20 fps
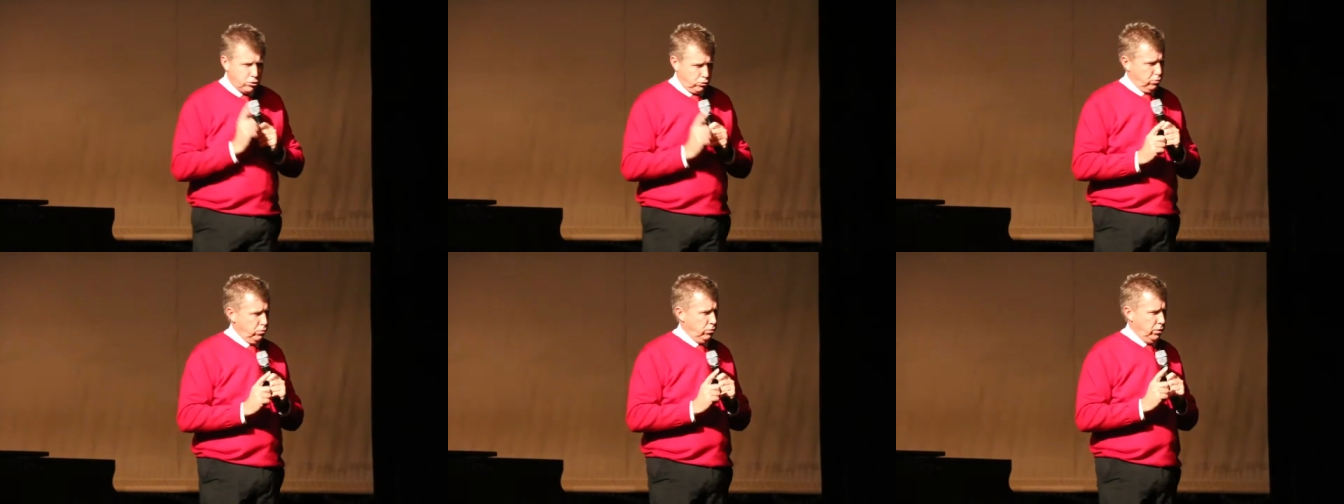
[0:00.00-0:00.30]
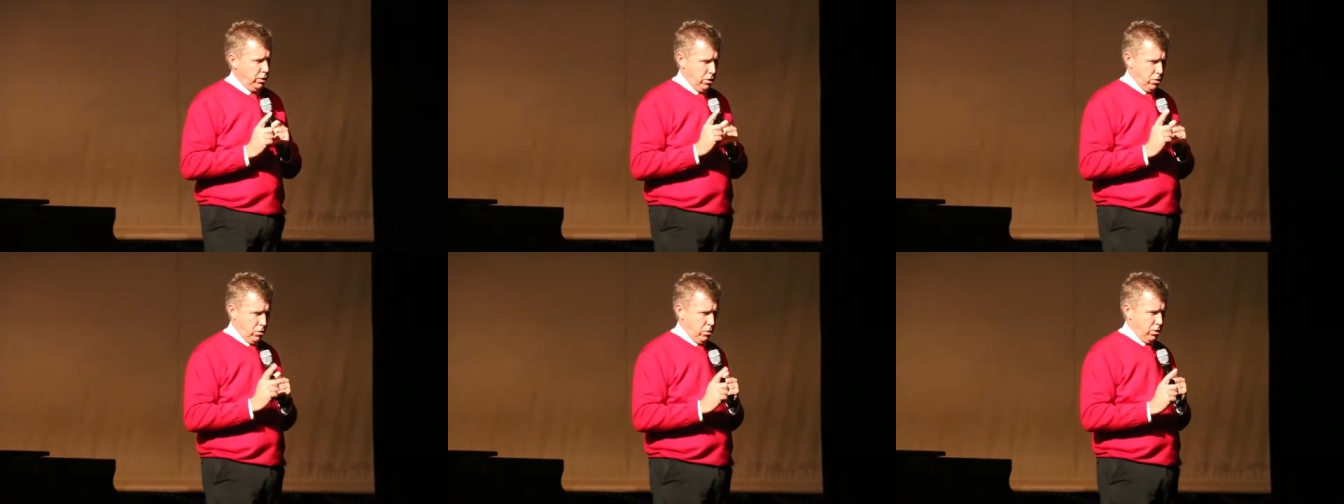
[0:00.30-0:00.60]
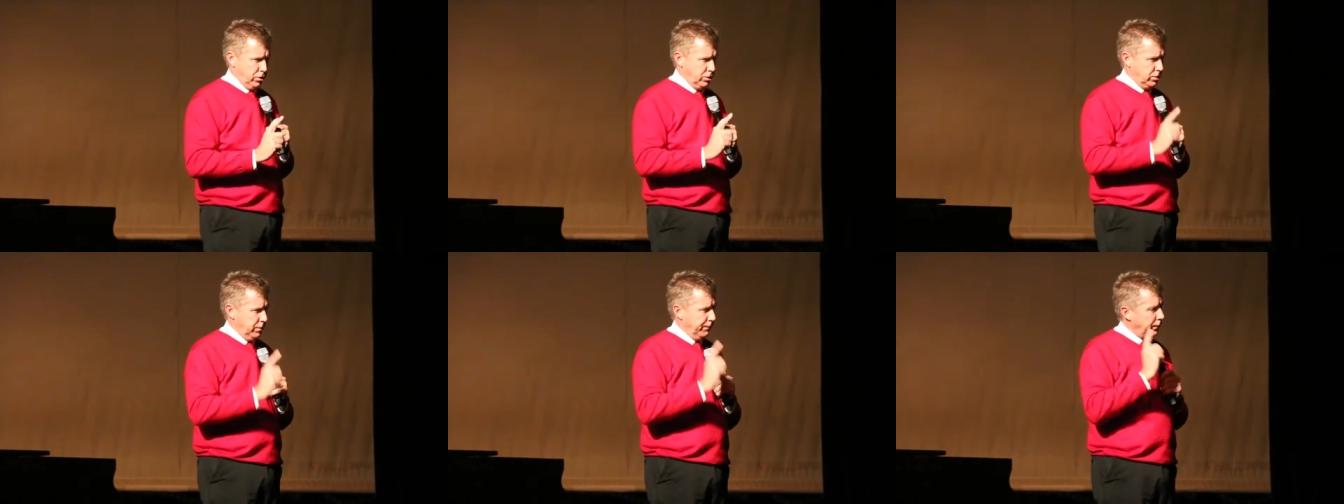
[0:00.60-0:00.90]
truly,
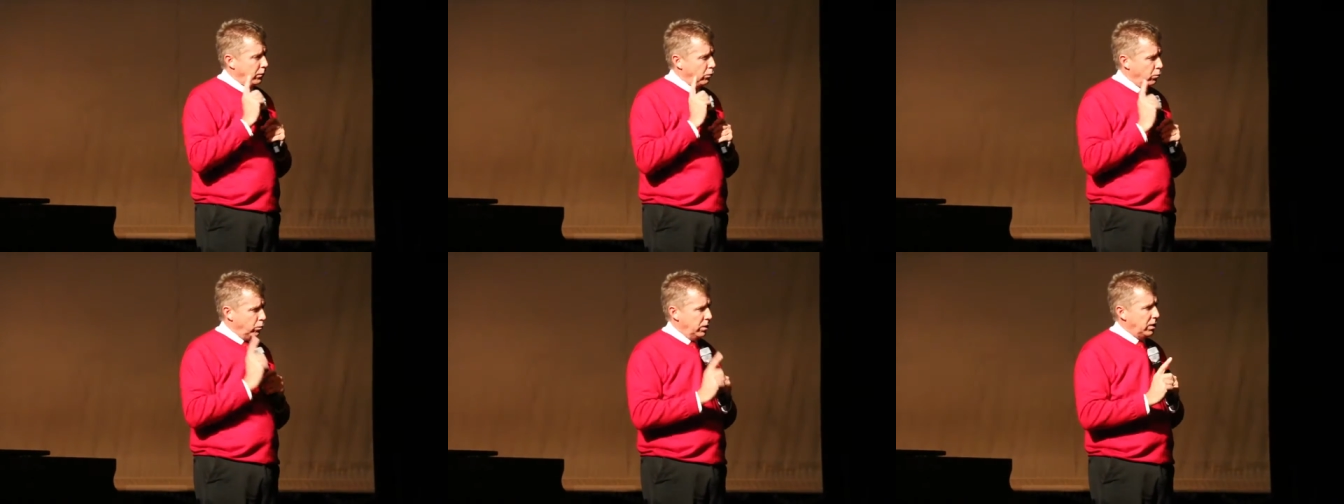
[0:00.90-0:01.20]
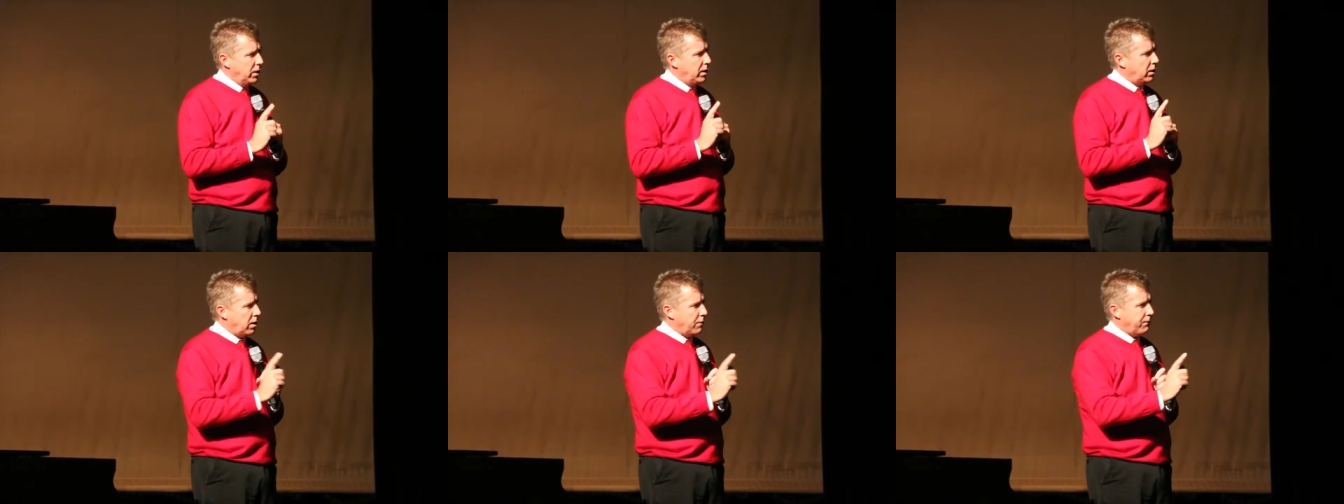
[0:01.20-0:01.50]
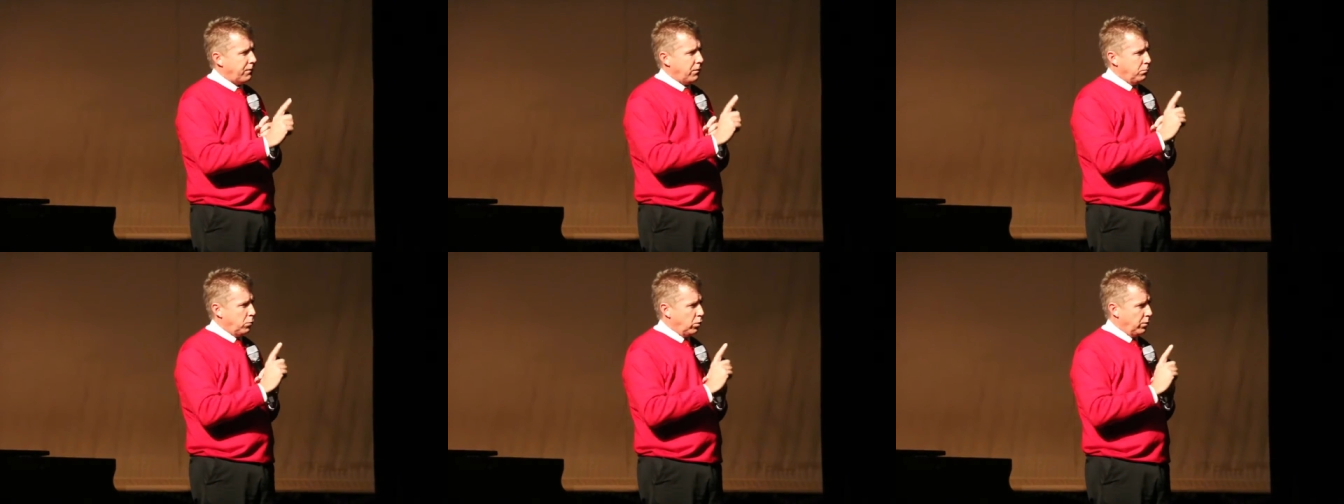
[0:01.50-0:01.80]
Ernest, if you really
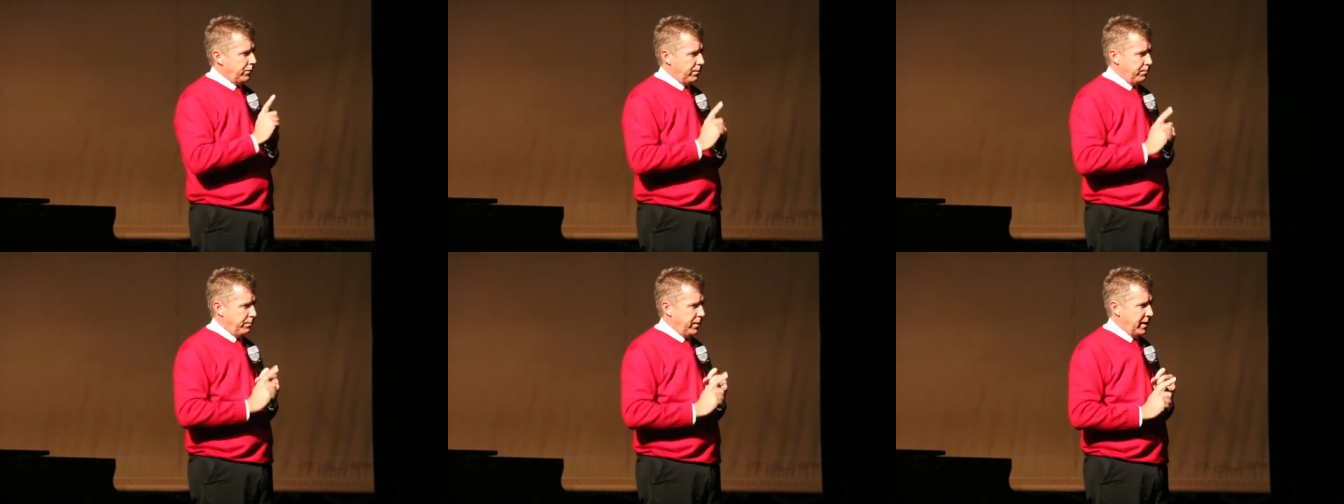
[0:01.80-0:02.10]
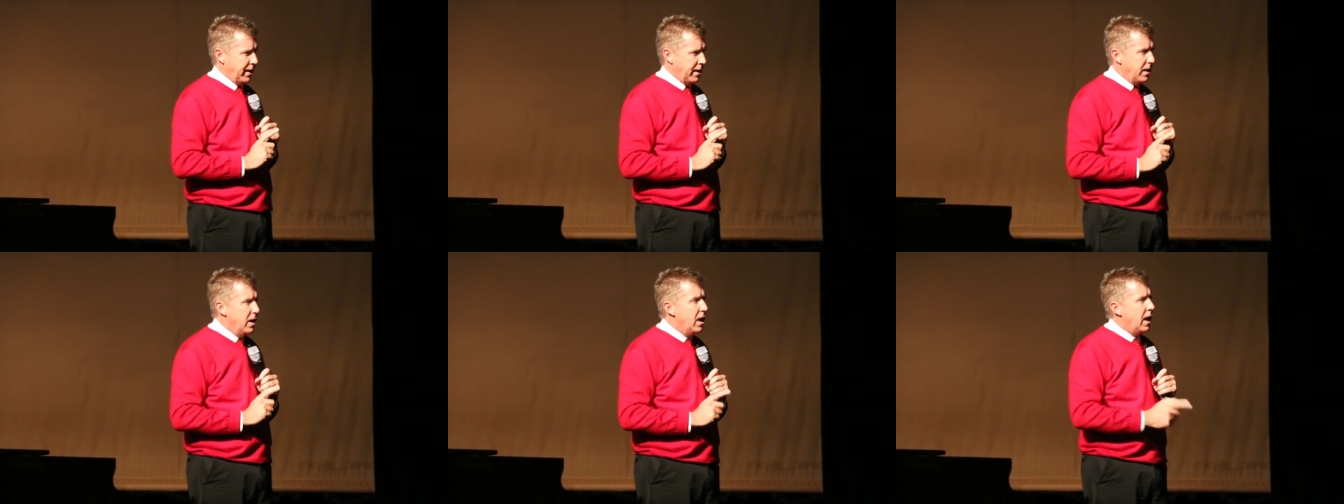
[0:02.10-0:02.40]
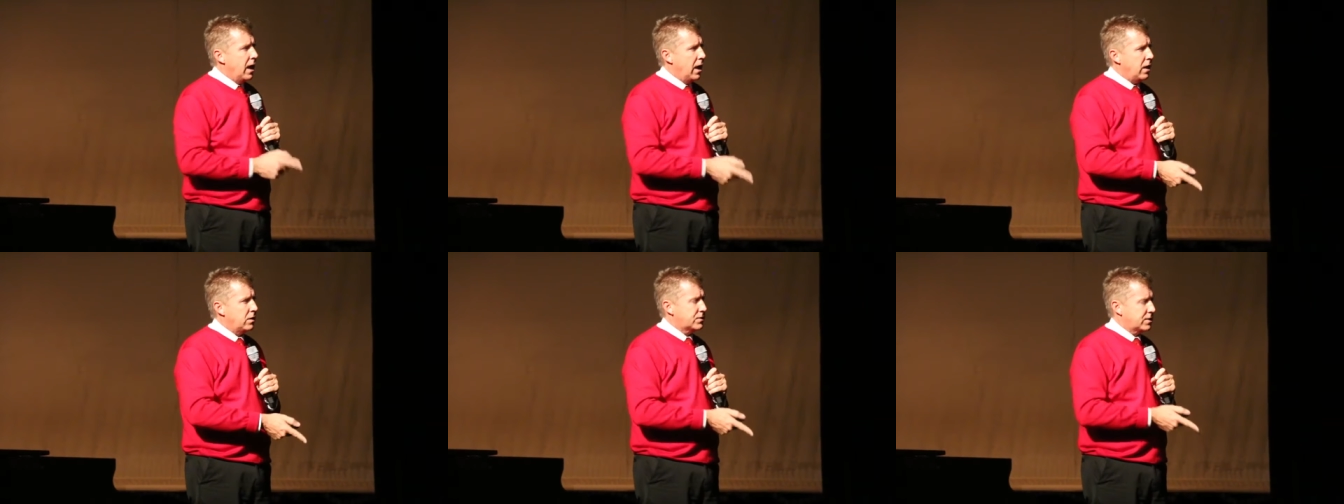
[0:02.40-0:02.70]
love her more than me,
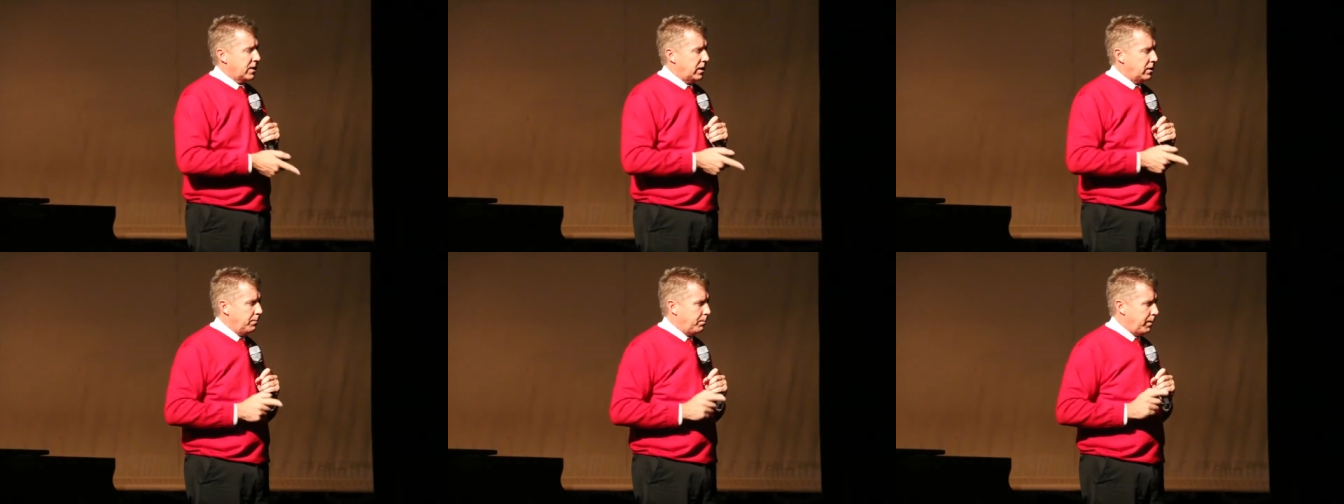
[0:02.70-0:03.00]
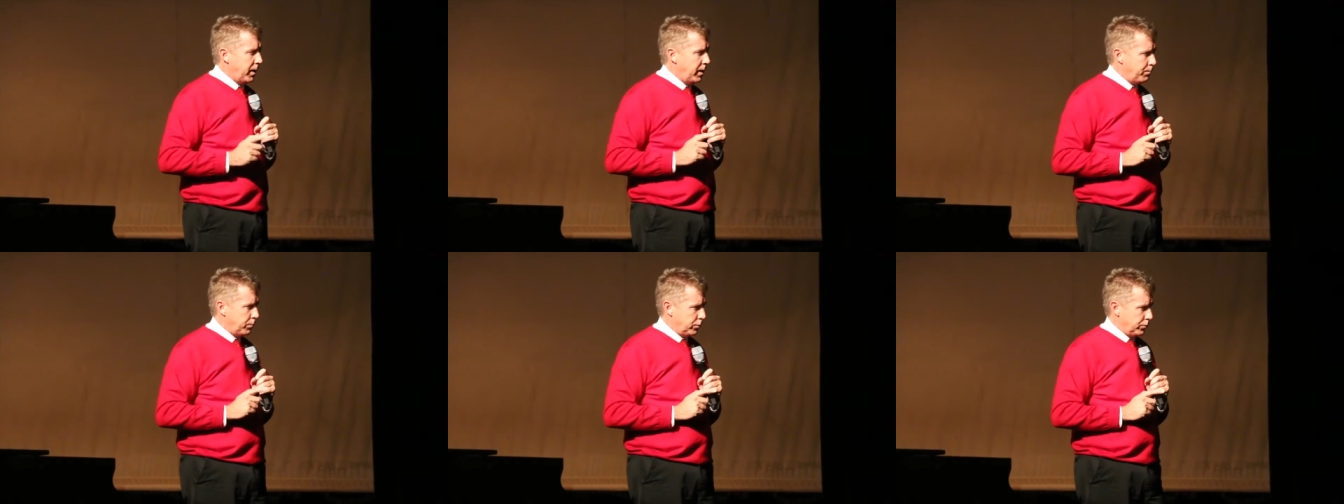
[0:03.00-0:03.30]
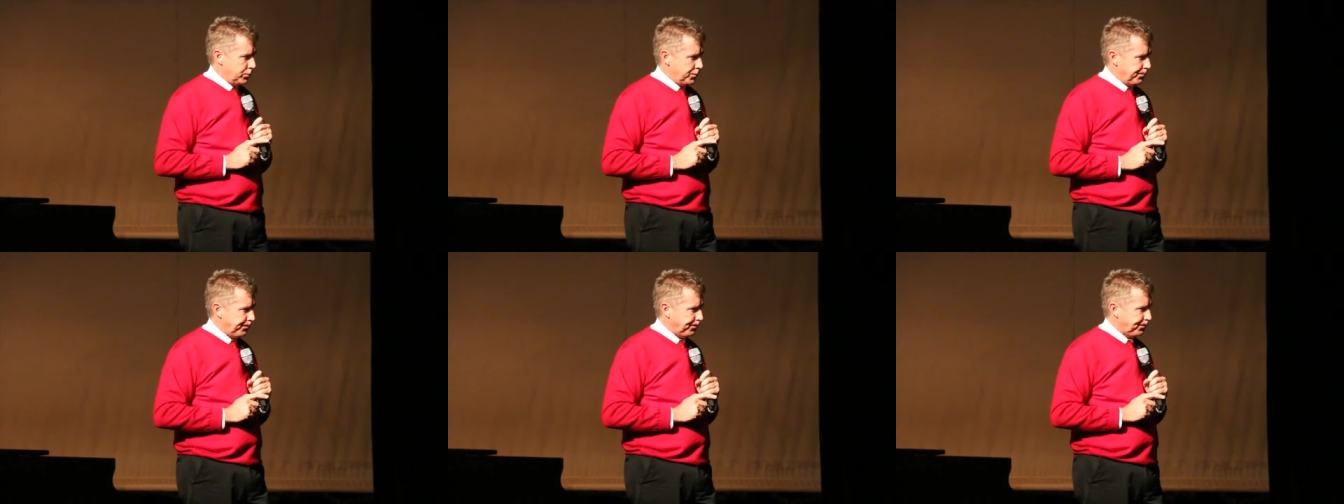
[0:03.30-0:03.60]
I'll sign the
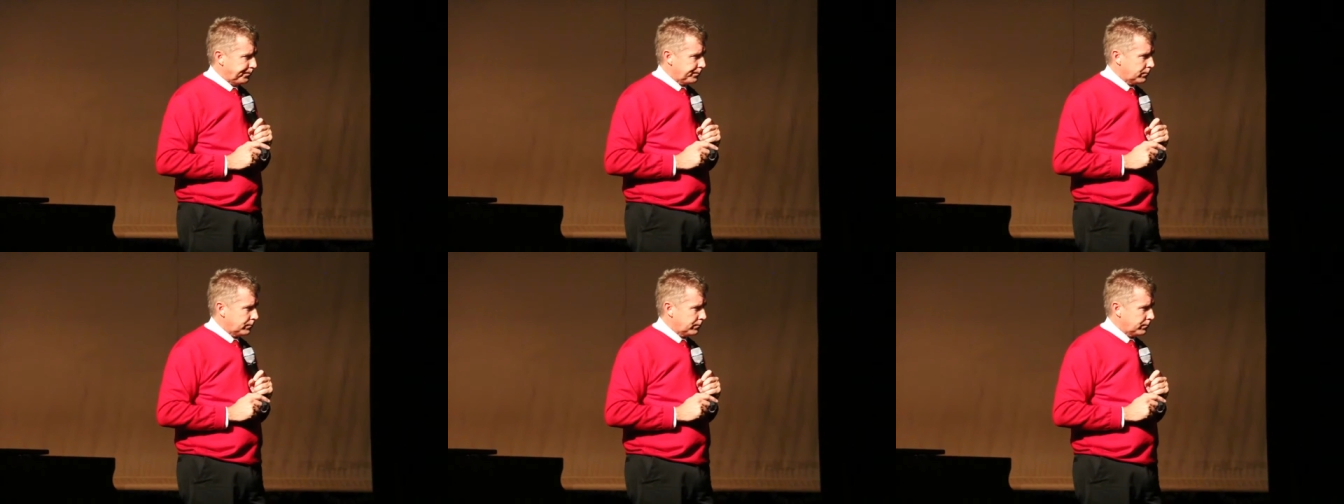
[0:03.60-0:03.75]
papers.